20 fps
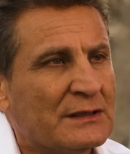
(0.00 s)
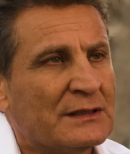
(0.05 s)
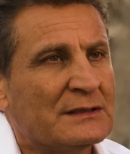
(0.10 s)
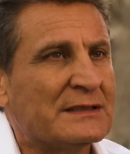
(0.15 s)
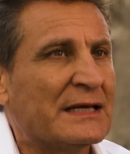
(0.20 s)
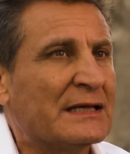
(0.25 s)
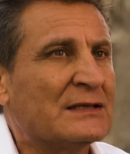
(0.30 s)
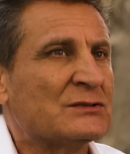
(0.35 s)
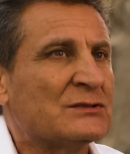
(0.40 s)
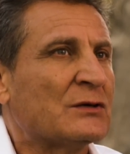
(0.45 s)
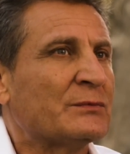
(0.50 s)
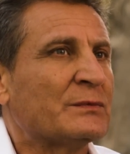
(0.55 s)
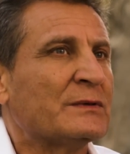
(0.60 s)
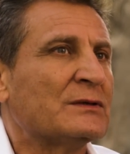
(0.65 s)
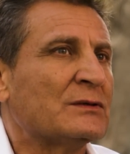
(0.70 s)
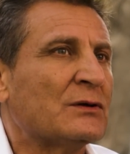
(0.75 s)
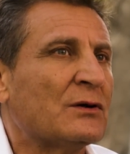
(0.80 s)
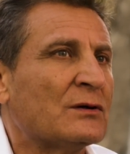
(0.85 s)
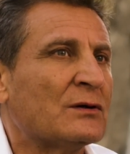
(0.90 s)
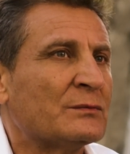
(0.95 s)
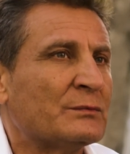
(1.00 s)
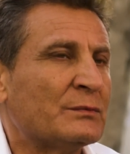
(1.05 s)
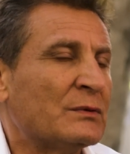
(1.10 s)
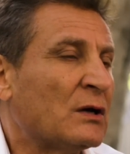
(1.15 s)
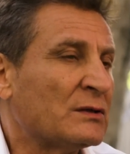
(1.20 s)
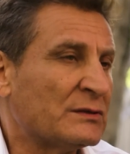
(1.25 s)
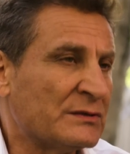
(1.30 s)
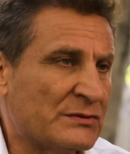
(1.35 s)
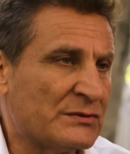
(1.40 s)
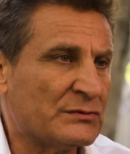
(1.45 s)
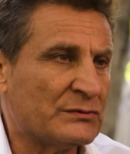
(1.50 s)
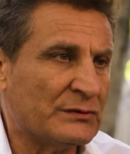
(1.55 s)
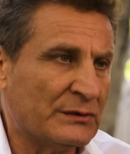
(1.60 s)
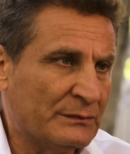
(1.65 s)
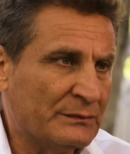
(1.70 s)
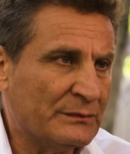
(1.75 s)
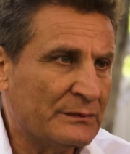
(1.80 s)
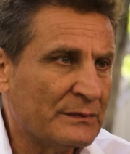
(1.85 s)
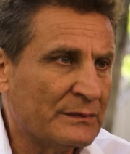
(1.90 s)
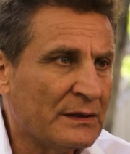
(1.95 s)
it ends up in our
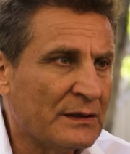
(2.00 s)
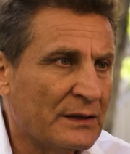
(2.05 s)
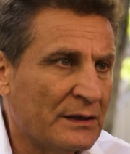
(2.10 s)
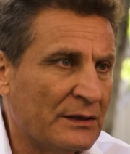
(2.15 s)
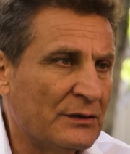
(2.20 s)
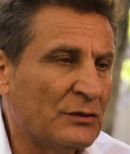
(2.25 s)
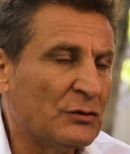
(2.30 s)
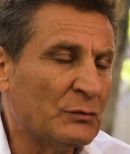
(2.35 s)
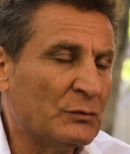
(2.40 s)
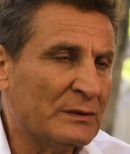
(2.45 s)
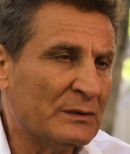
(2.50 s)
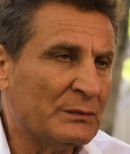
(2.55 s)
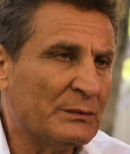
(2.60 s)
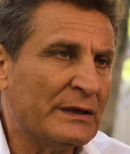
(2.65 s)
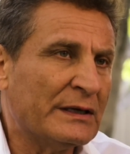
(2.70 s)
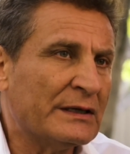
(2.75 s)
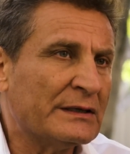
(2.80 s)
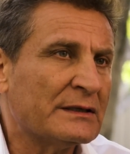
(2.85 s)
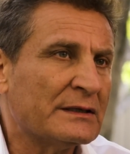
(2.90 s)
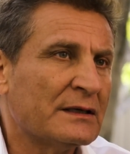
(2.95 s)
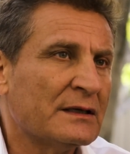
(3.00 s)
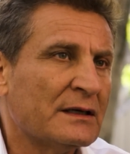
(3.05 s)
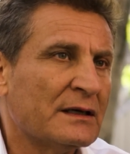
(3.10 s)
bloodstream in human being.